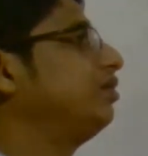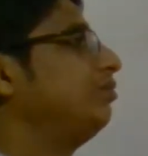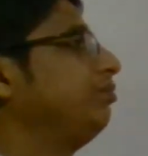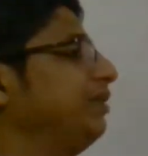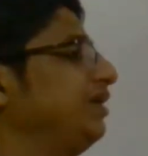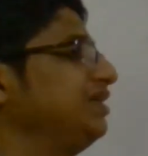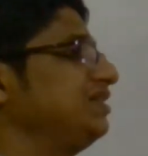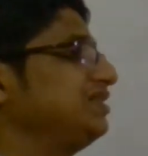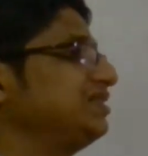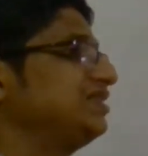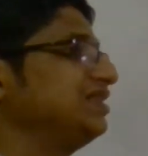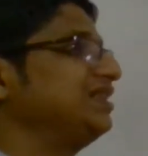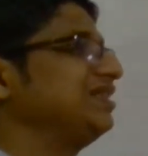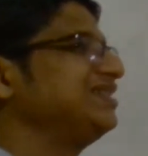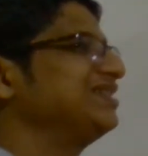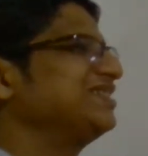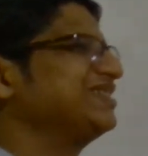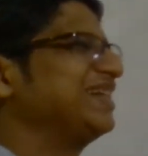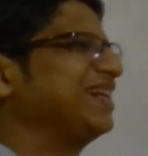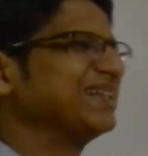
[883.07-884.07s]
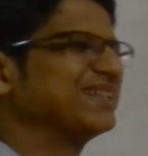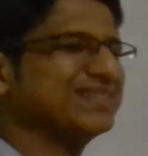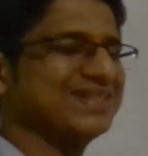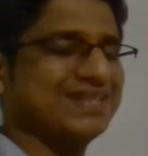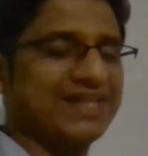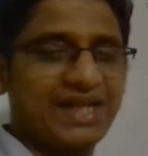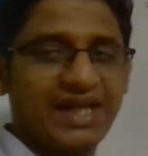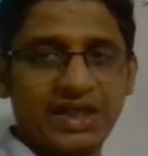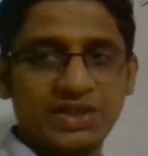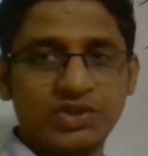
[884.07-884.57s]
Benzene is less
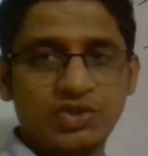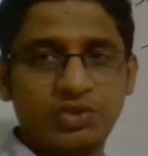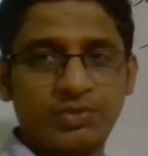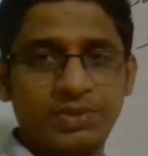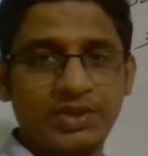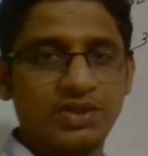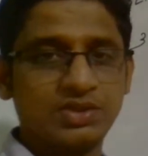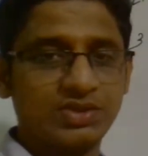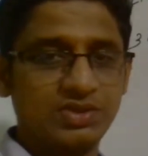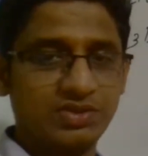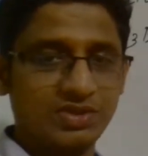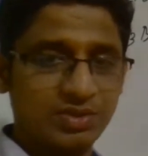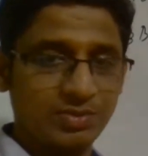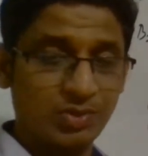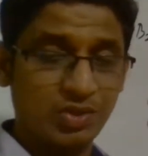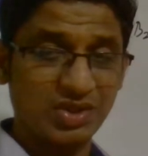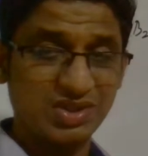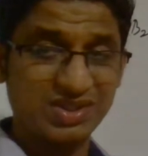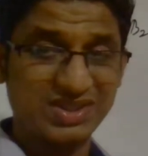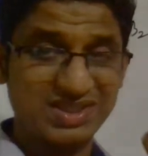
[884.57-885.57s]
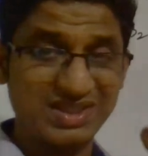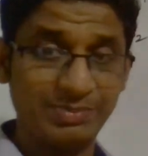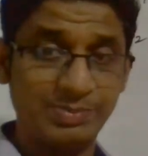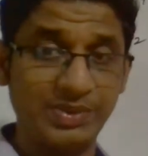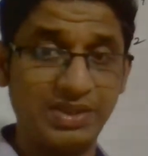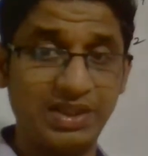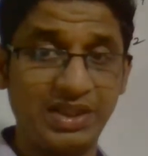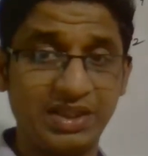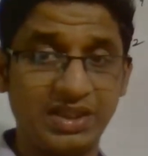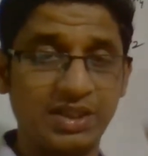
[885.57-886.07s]
reactive because of the more
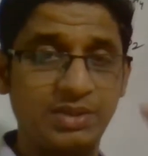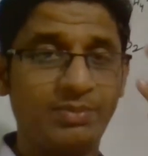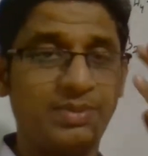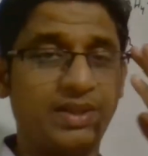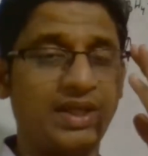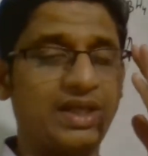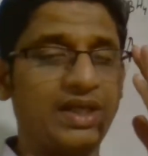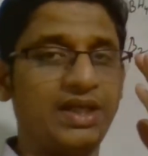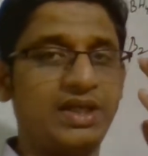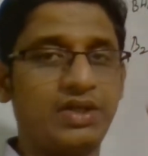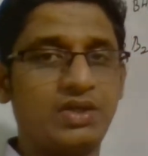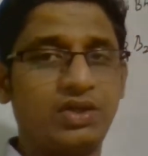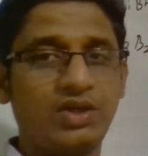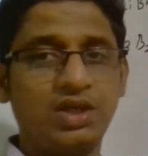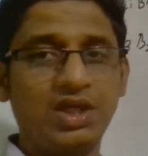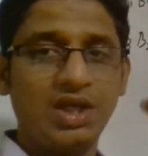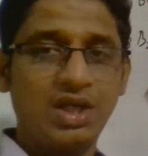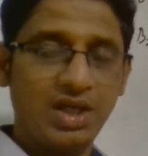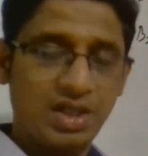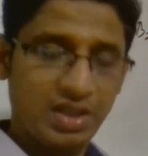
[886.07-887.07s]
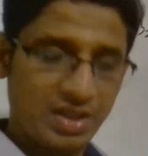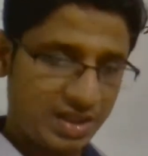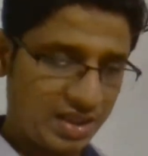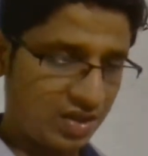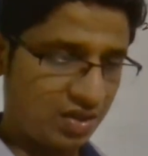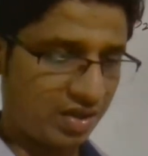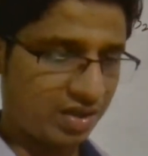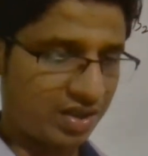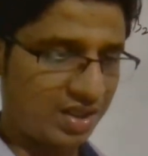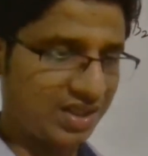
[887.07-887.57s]
stability by
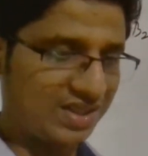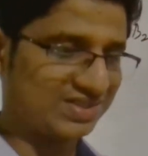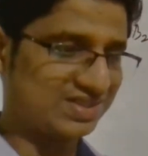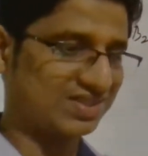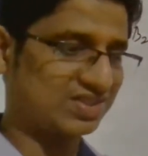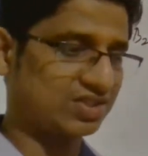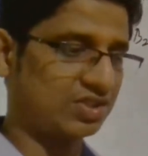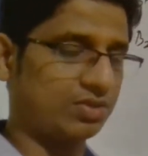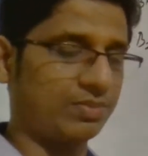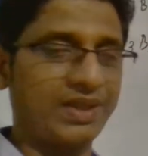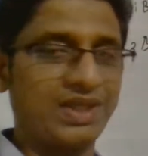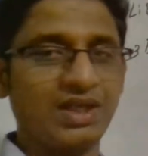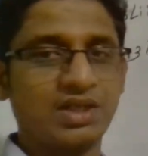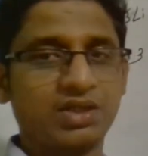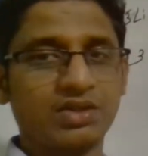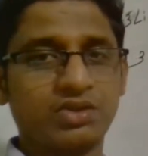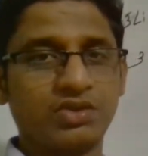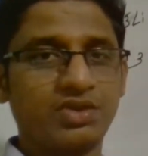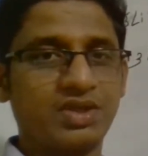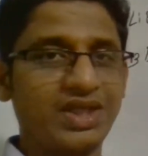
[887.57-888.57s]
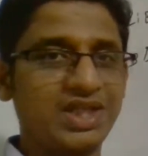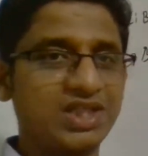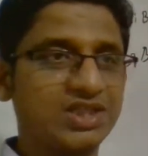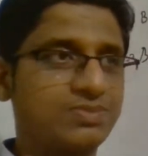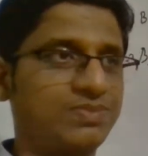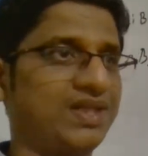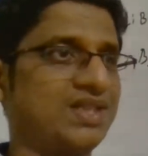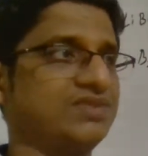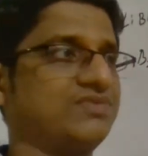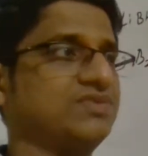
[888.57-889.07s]
delocalization of electron takes
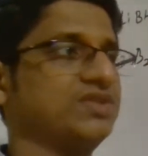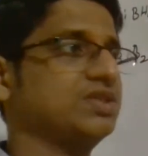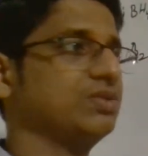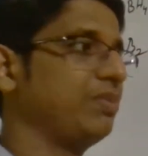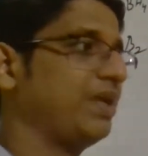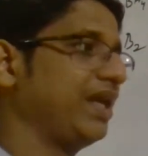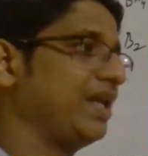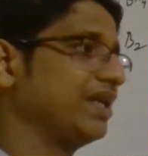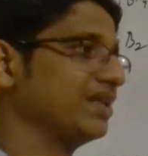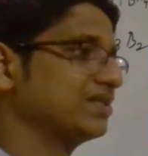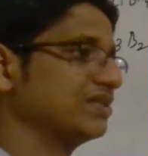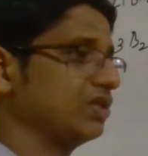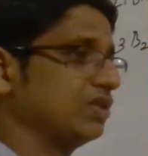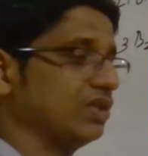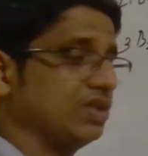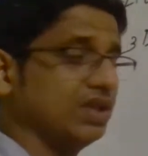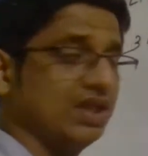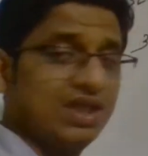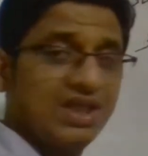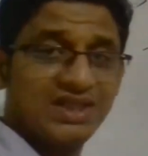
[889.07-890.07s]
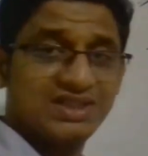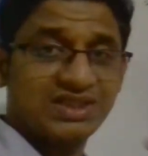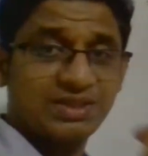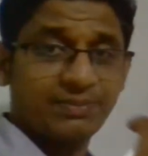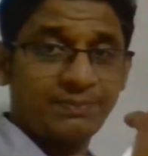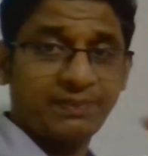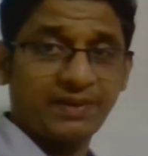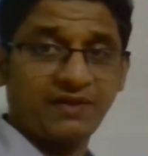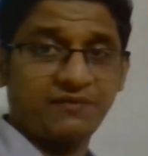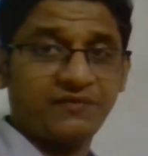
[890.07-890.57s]
place, which makes it's a
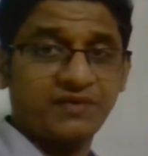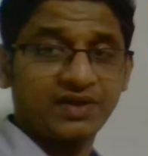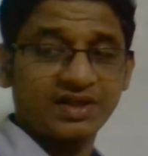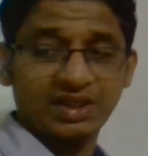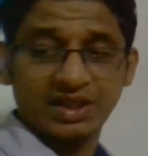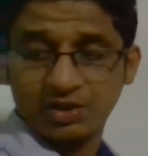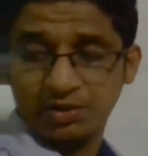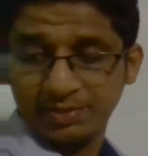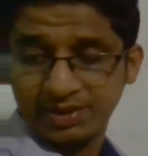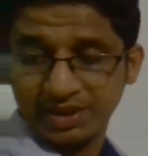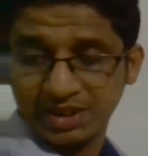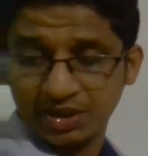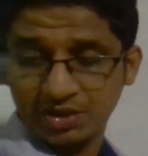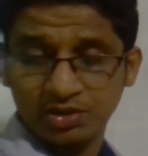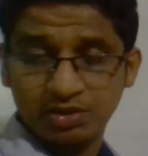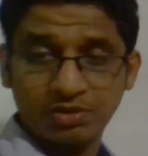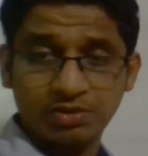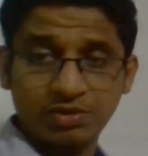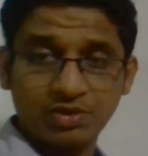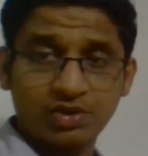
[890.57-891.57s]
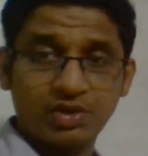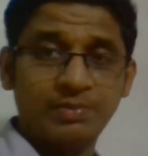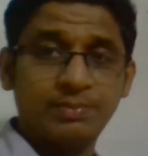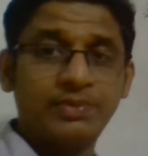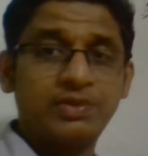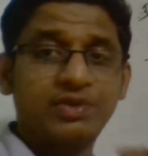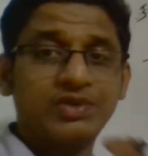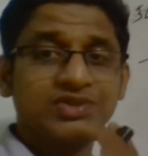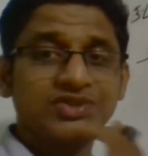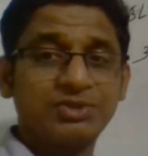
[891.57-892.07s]
perfect aromatic
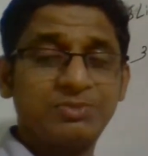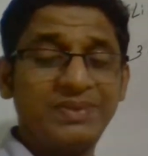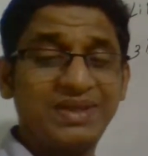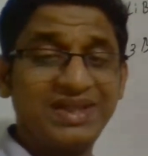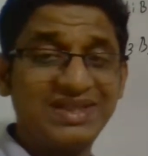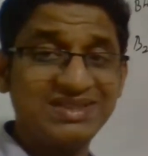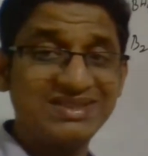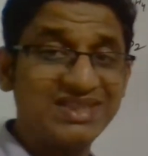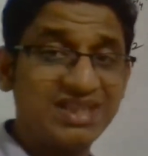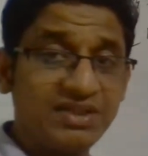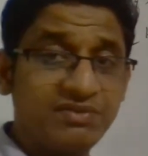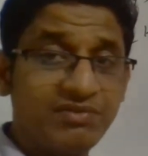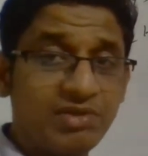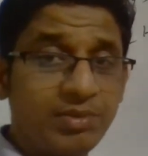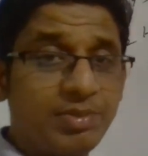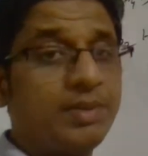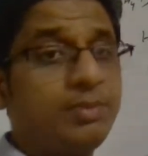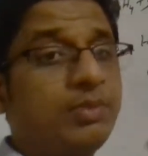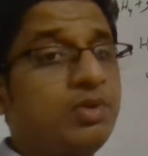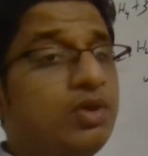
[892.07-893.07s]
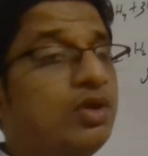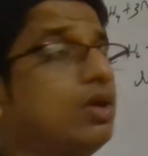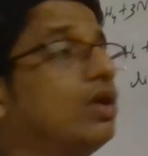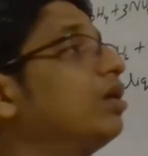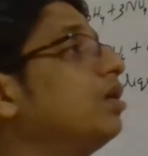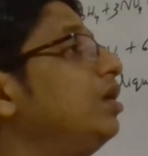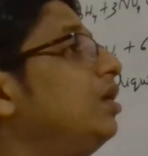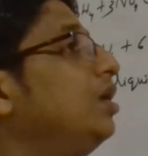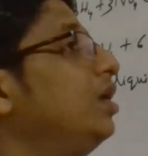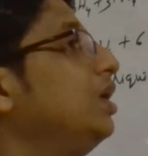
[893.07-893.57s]
compound. So benzene will be more
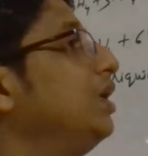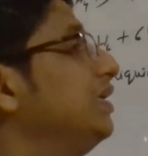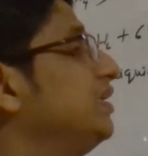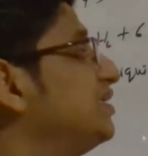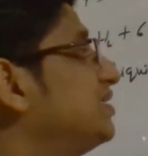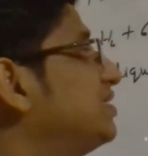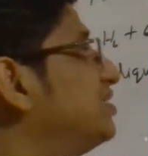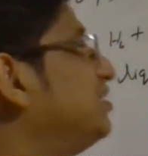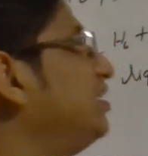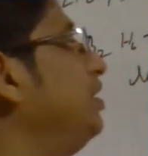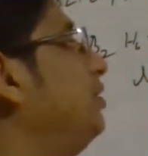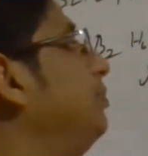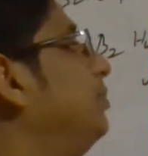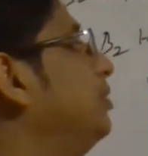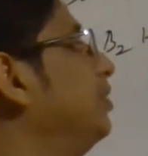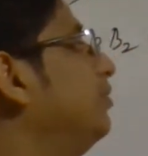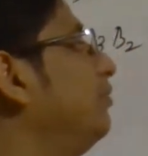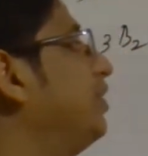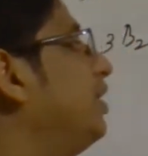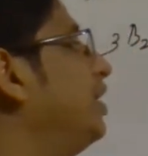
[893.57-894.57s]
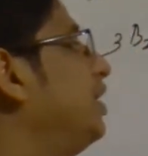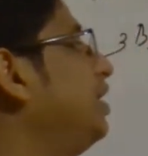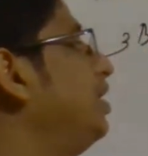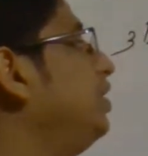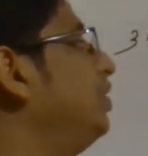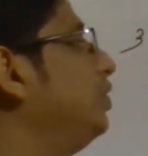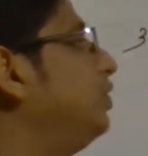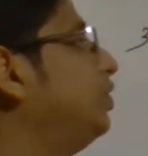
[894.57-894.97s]
stable, while